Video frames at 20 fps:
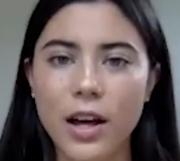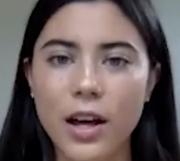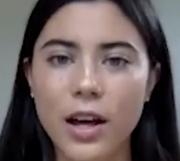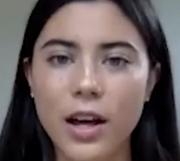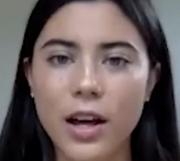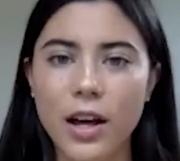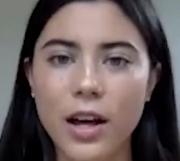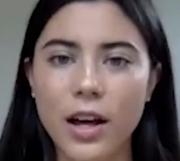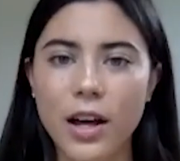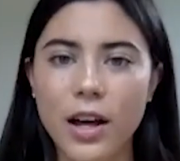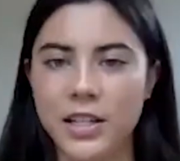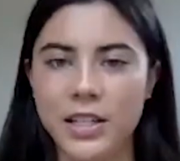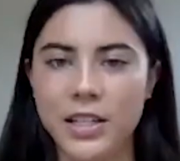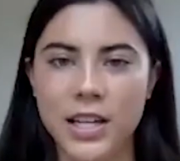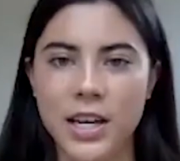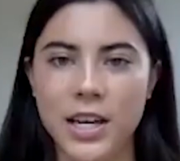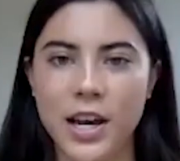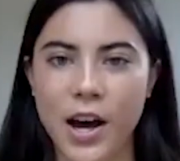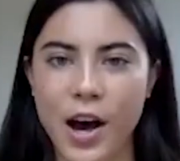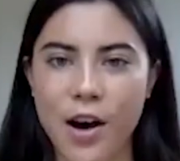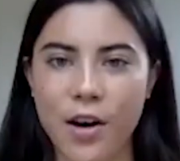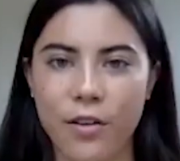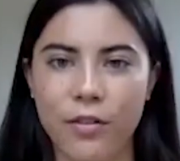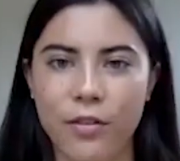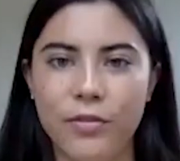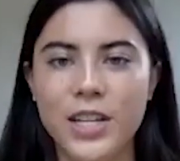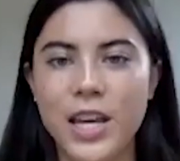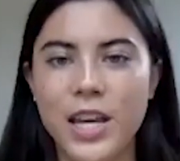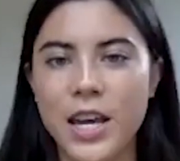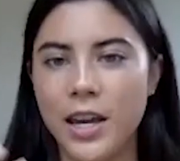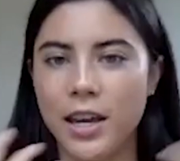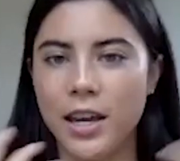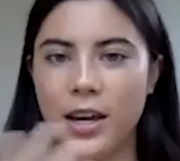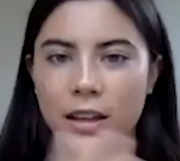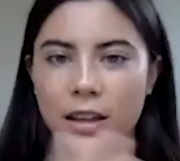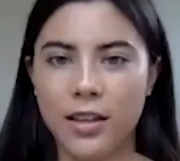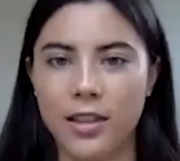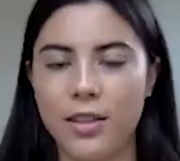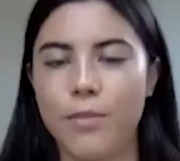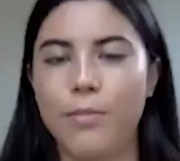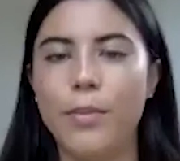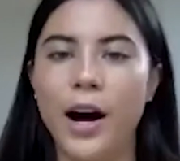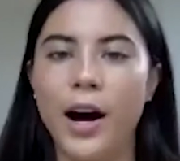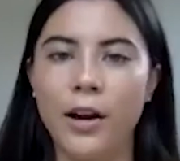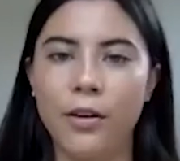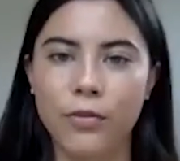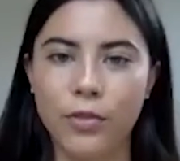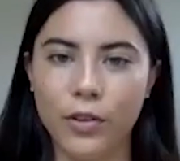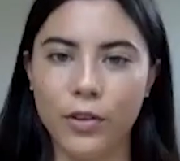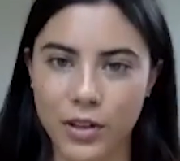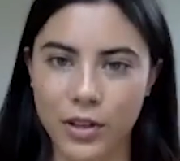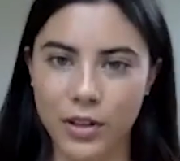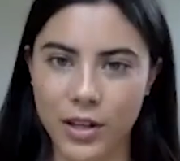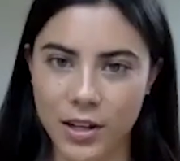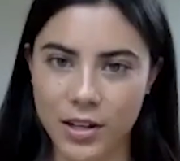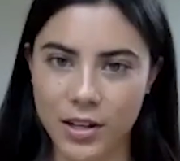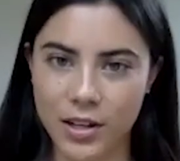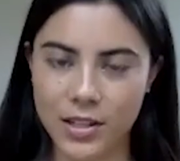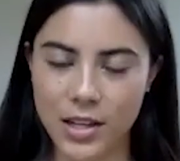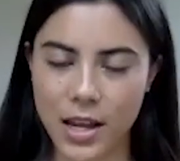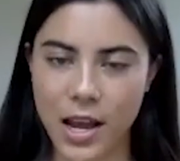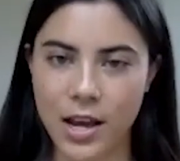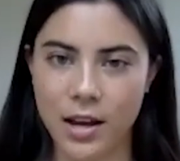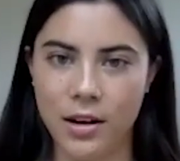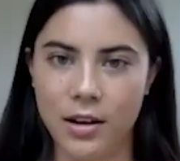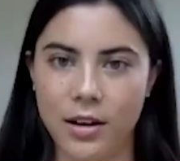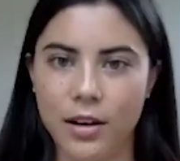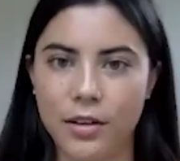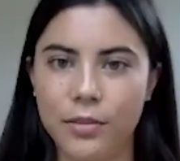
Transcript: this idea of taking the mindfulness and